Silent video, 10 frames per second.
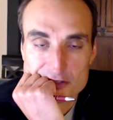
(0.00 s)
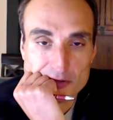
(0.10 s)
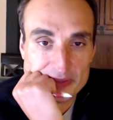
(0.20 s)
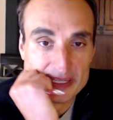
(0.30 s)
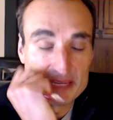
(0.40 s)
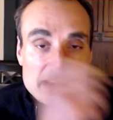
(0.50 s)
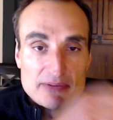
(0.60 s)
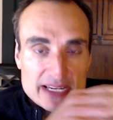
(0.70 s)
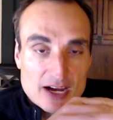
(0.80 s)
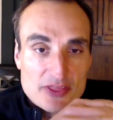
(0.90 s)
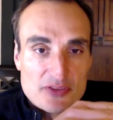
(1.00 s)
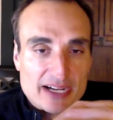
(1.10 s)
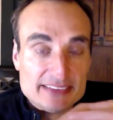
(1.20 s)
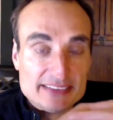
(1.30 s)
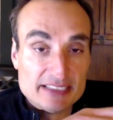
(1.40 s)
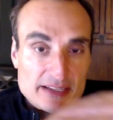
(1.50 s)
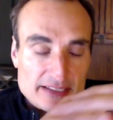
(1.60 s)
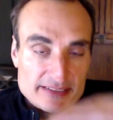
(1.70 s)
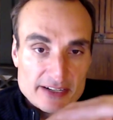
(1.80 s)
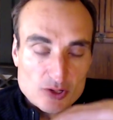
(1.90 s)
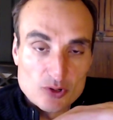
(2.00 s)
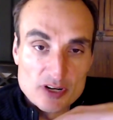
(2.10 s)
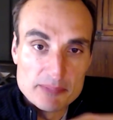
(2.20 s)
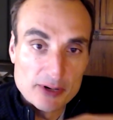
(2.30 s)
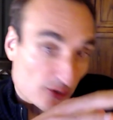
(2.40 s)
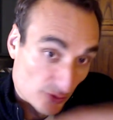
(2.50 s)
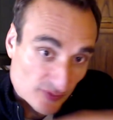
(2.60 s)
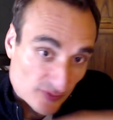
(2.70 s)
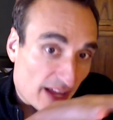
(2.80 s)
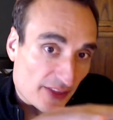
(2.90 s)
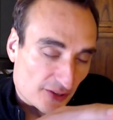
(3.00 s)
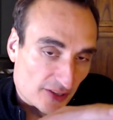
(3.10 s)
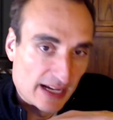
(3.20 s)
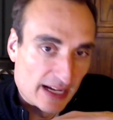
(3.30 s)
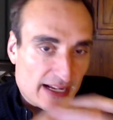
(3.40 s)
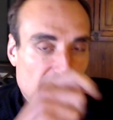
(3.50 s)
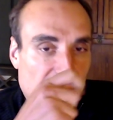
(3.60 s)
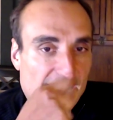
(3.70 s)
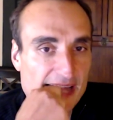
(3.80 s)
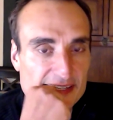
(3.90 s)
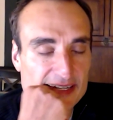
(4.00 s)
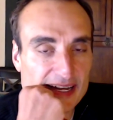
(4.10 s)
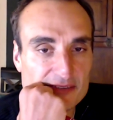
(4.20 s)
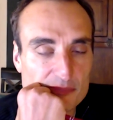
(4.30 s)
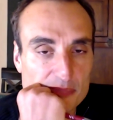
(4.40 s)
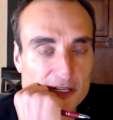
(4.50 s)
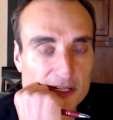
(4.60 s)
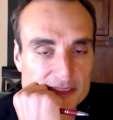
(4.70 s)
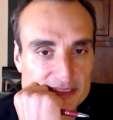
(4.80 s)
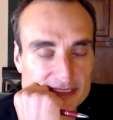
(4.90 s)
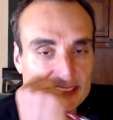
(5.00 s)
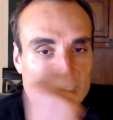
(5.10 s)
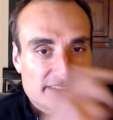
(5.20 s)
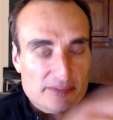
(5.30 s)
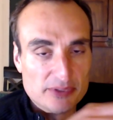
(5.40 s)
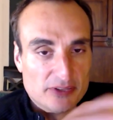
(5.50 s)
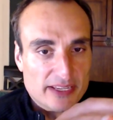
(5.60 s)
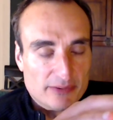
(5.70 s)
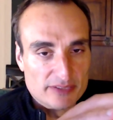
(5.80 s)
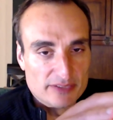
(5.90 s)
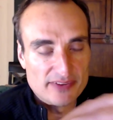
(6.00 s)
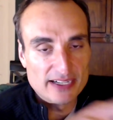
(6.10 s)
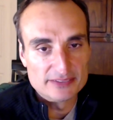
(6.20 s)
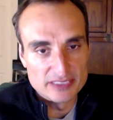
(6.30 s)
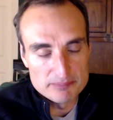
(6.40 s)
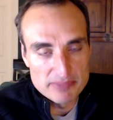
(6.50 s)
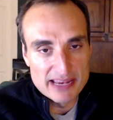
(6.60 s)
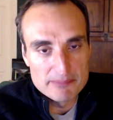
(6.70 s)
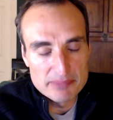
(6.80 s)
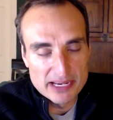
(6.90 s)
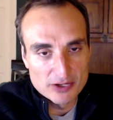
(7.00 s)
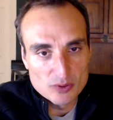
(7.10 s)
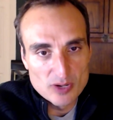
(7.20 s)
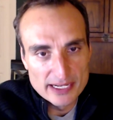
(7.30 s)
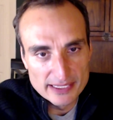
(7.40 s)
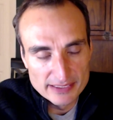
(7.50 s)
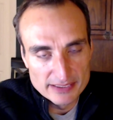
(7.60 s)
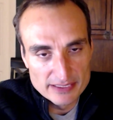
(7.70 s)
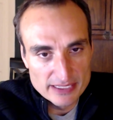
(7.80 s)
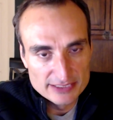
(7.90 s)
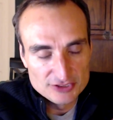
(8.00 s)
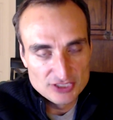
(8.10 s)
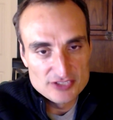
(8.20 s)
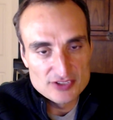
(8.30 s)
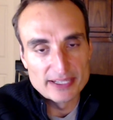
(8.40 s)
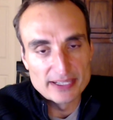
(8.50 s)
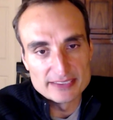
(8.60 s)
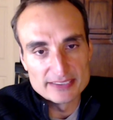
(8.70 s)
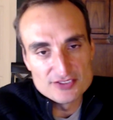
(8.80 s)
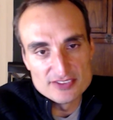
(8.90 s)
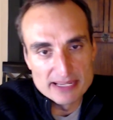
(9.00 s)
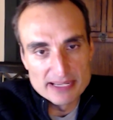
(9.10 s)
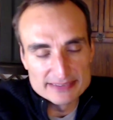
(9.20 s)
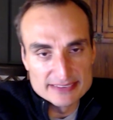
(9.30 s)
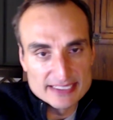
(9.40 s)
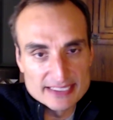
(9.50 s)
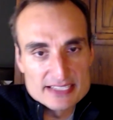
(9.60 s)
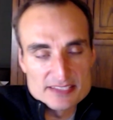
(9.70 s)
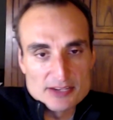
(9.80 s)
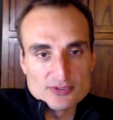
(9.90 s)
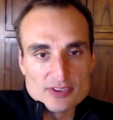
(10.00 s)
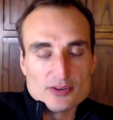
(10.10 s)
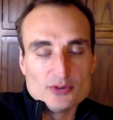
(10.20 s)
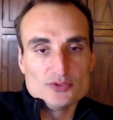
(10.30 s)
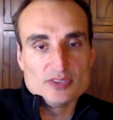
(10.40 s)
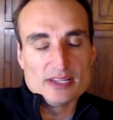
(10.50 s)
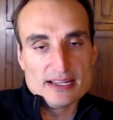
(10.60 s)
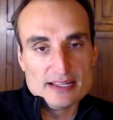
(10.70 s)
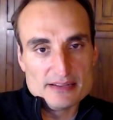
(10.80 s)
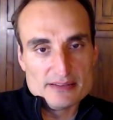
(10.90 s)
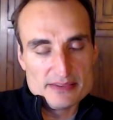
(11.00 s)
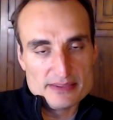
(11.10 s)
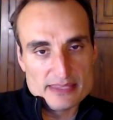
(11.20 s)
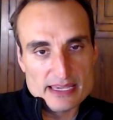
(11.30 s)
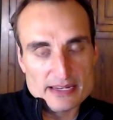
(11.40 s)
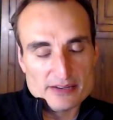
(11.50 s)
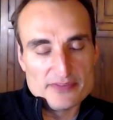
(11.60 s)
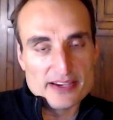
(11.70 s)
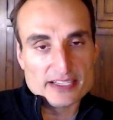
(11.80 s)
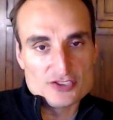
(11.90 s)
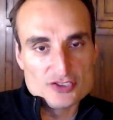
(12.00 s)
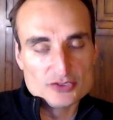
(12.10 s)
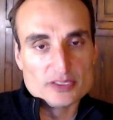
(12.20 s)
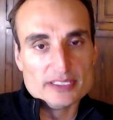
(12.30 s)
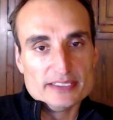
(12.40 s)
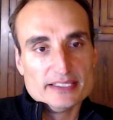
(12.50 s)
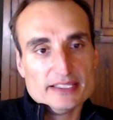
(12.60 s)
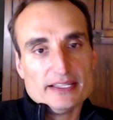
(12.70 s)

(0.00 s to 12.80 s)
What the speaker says: So EPA reauthorized it. Senator Cory Booker, whose father had and died from Parkinson's disease, has a bill that would effectively ban paraquat and change our regulation of pesticides, especially those that affect children.